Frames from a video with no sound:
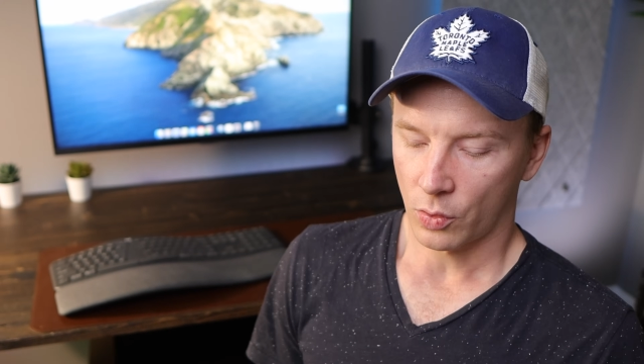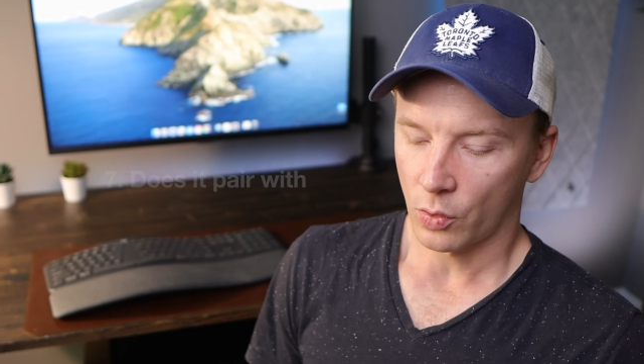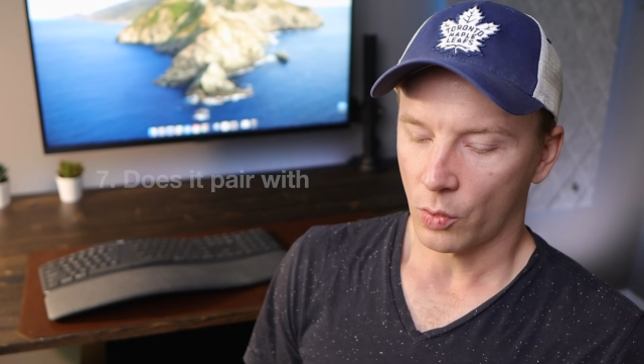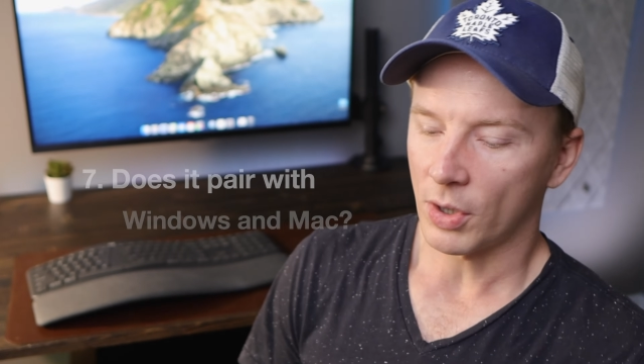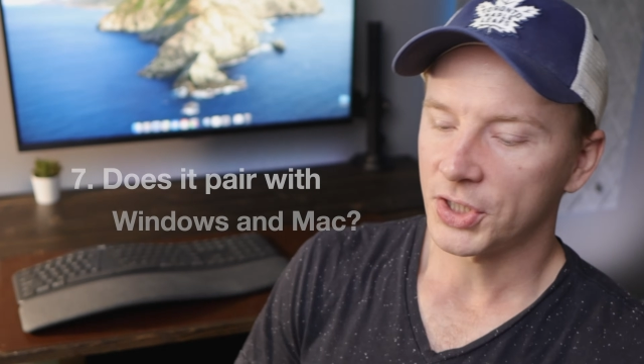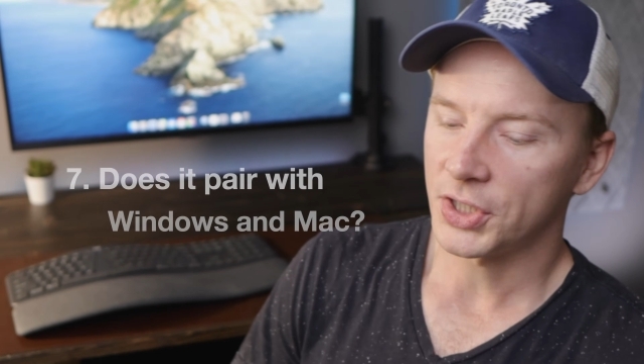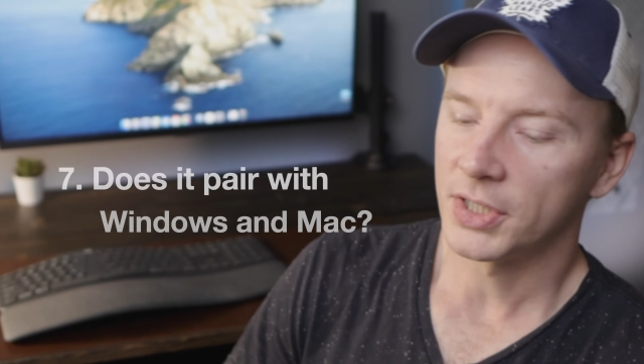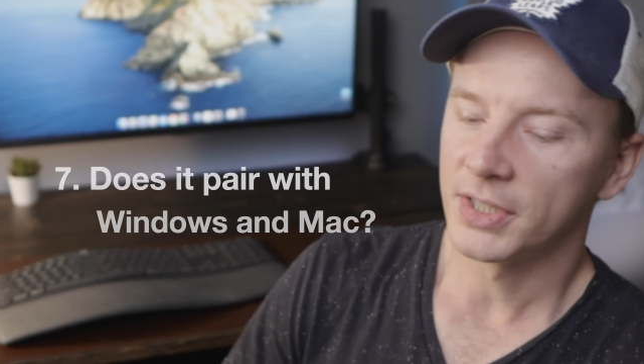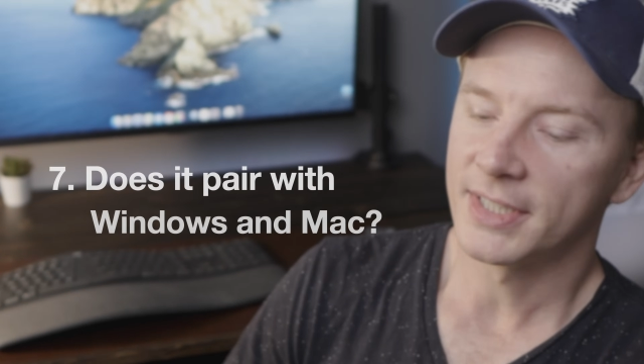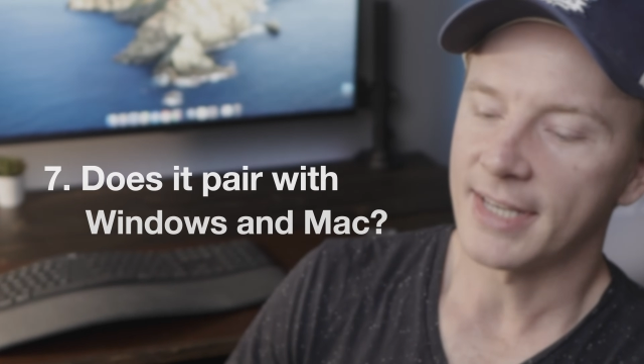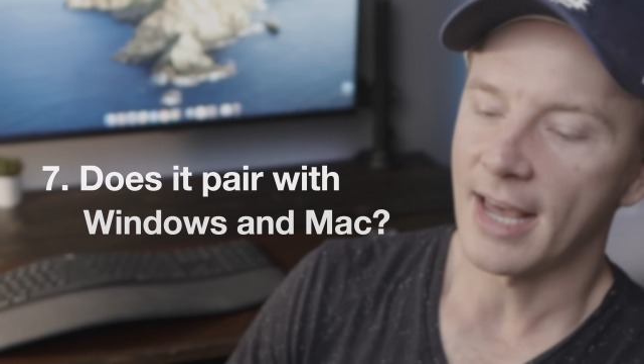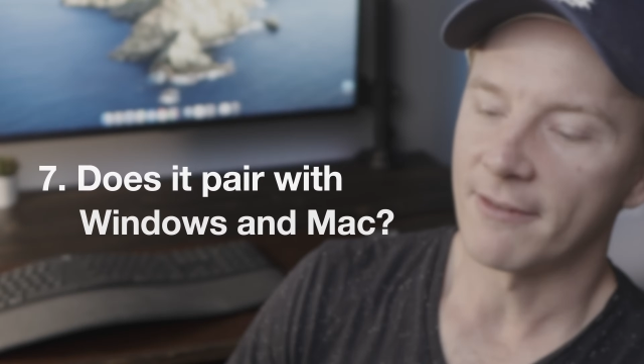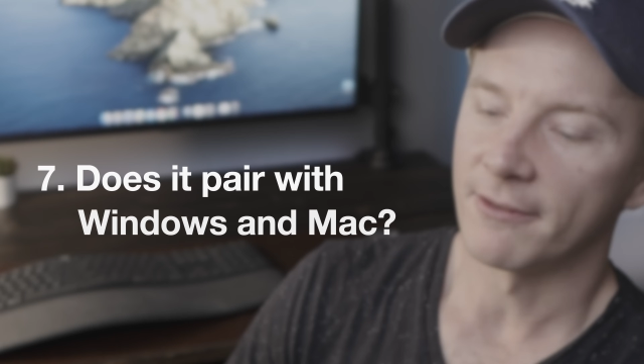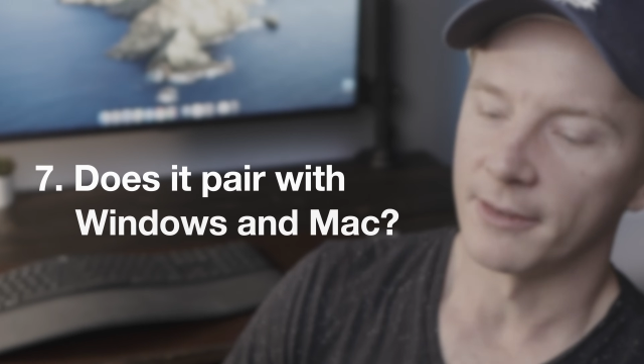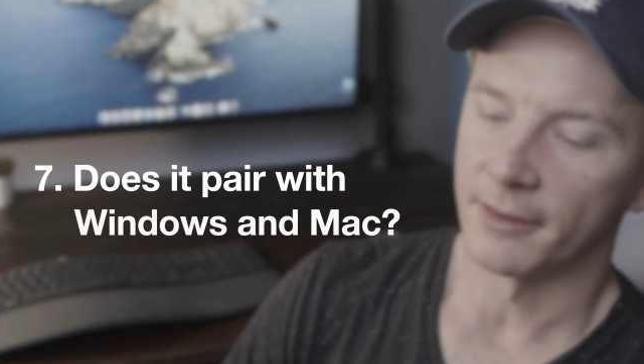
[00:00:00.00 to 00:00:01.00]
Question
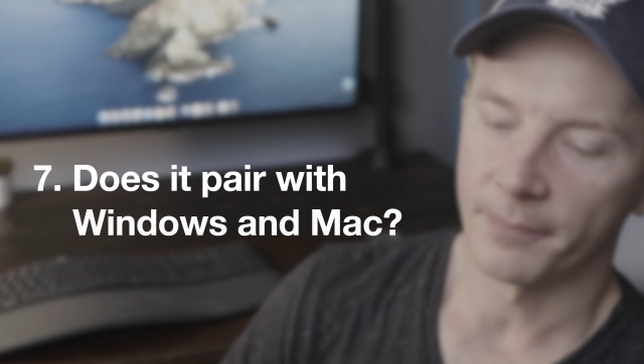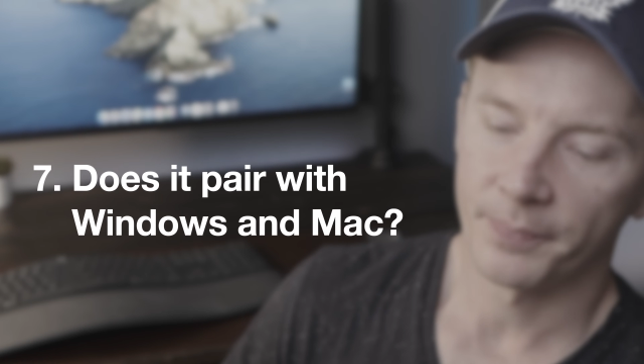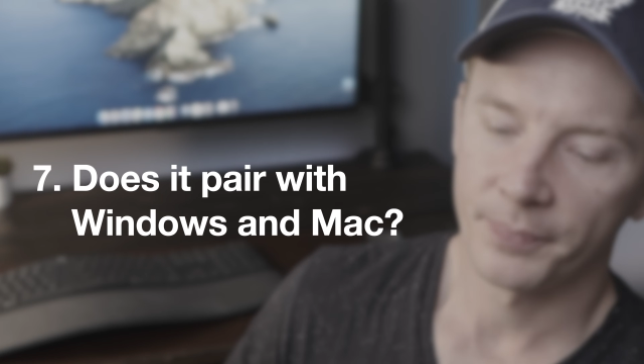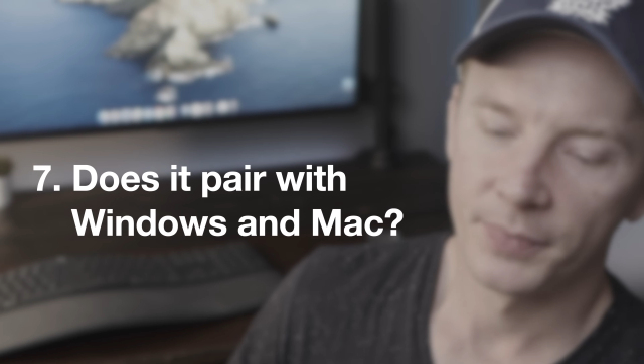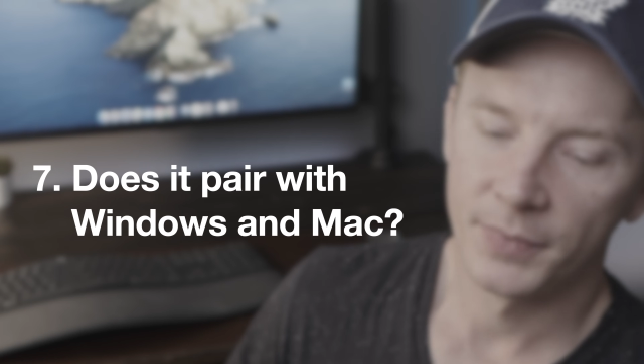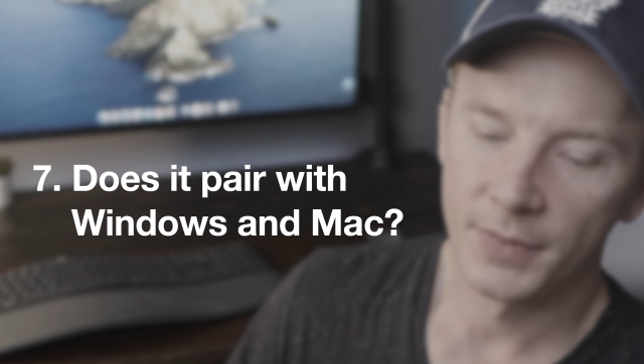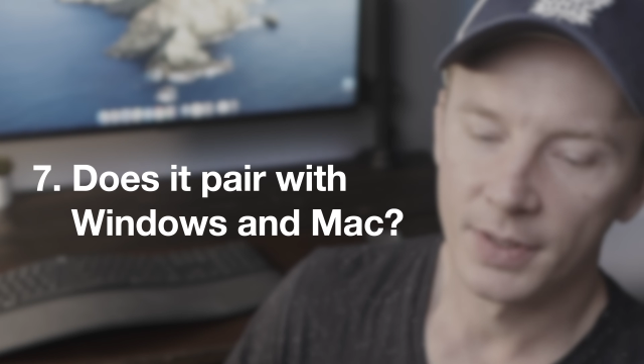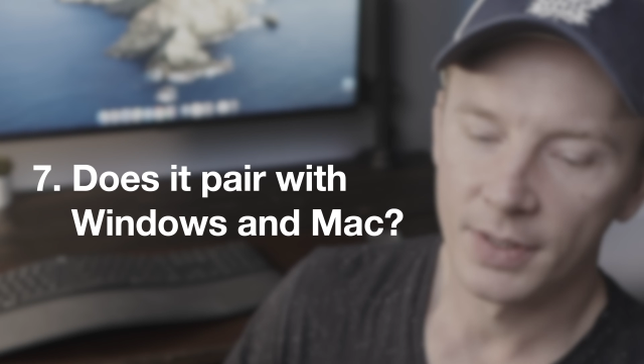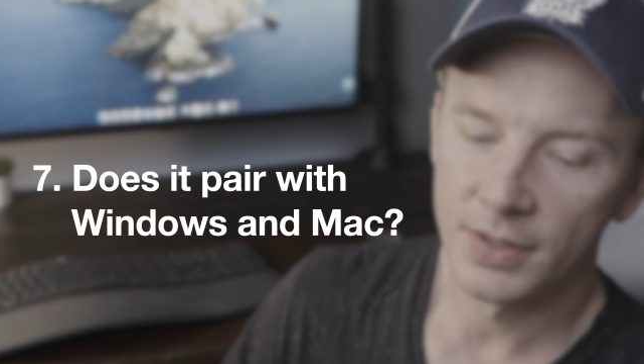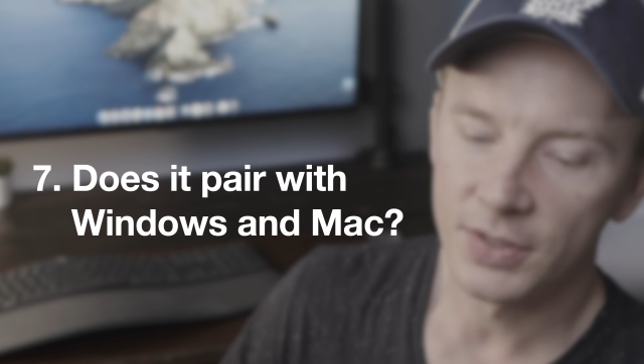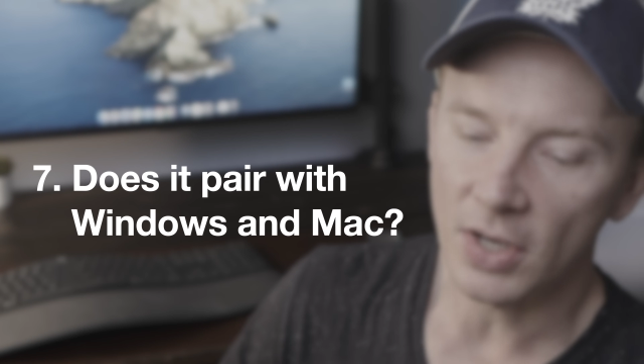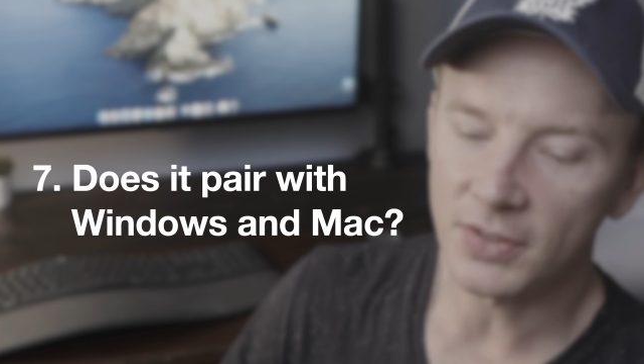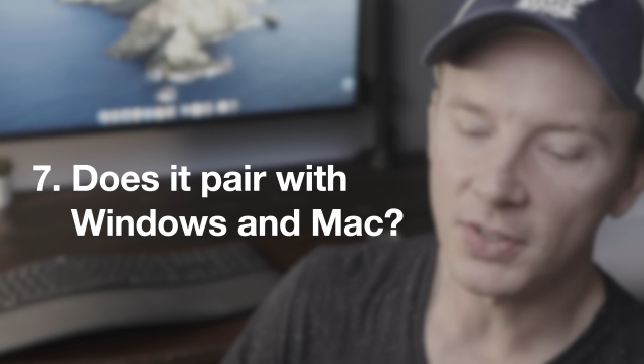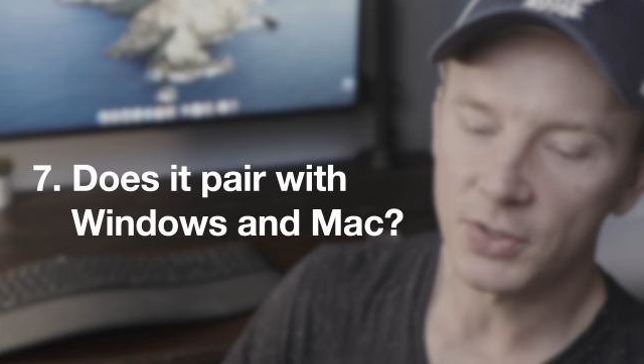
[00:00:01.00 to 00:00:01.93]
7, does